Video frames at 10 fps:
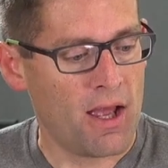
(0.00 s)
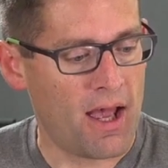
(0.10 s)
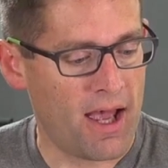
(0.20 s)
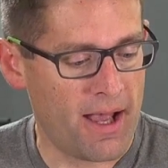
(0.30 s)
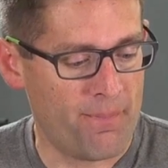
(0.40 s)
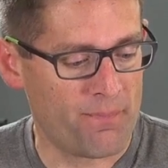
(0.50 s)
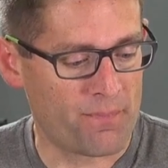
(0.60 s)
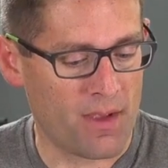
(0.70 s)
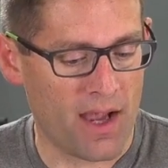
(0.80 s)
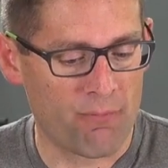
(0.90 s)
Um,
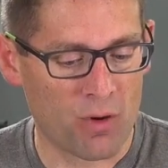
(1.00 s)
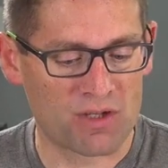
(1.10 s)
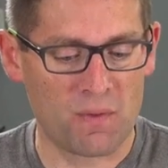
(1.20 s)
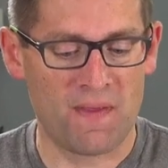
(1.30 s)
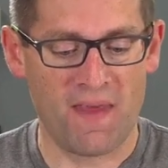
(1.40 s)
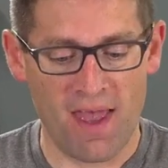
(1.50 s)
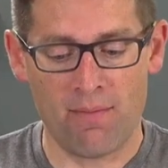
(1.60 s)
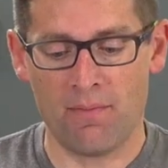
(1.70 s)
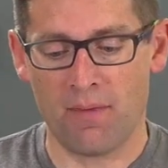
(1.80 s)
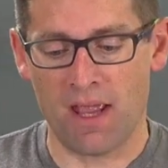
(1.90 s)
I've worked with
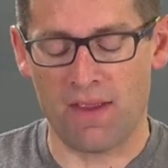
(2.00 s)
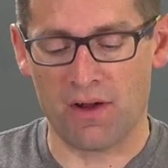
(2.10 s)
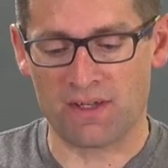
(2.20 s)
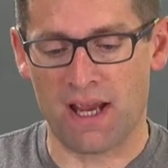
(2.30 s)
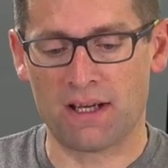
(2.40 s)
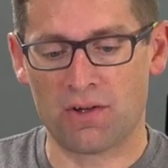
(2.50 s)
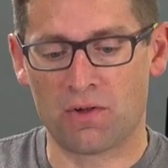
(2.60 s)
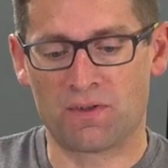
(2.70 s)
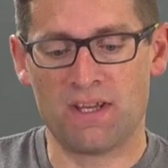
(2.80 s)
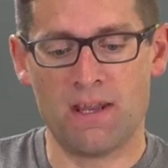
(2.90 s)
them and their
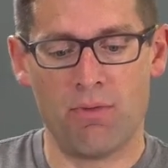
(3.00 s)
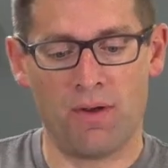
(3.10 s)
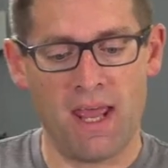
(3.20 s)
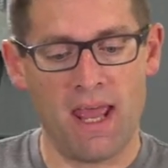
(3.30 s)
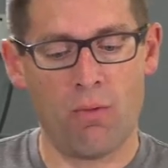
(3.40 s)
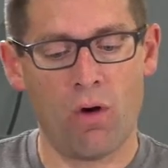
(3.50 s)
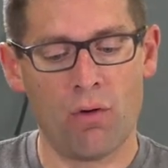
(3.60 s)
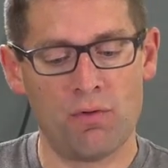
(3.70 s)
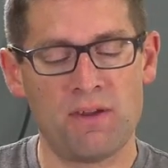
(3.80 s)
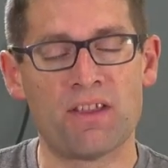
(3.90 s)
technical team on, hey, what
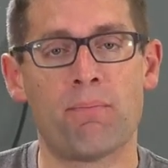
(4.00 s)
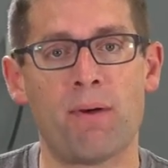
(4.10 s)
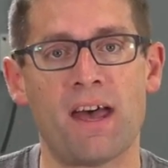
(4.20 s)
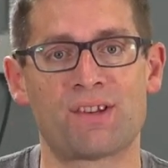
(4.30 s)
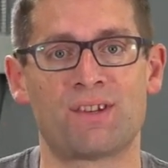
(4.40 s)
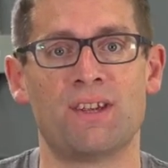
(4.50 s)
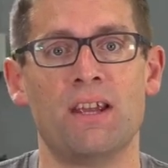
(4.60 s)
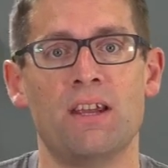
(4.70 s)
would be the best